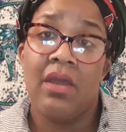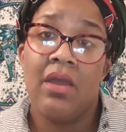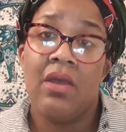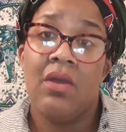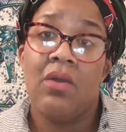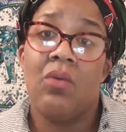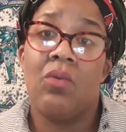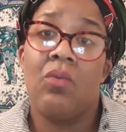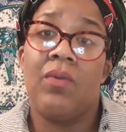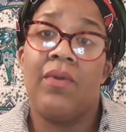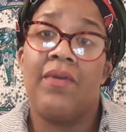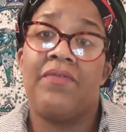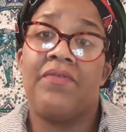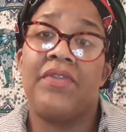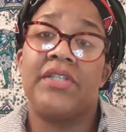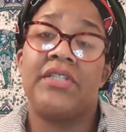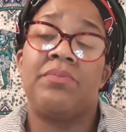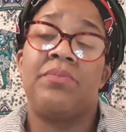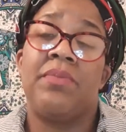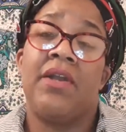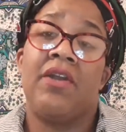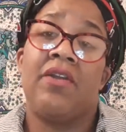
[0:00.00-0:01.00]
With
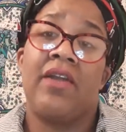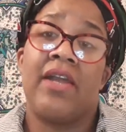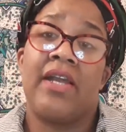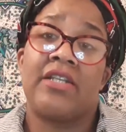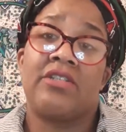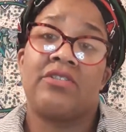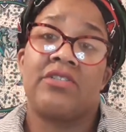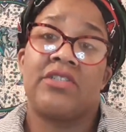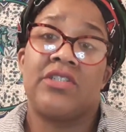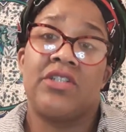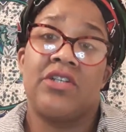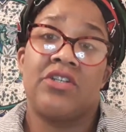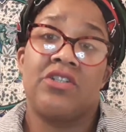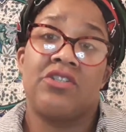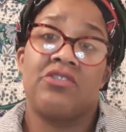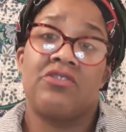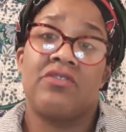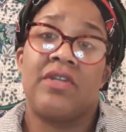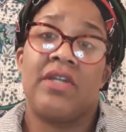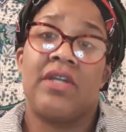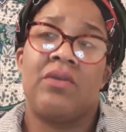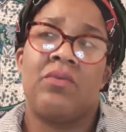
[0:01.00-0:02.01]
this bariatric
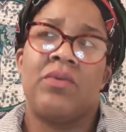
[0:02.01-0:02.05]
surgery,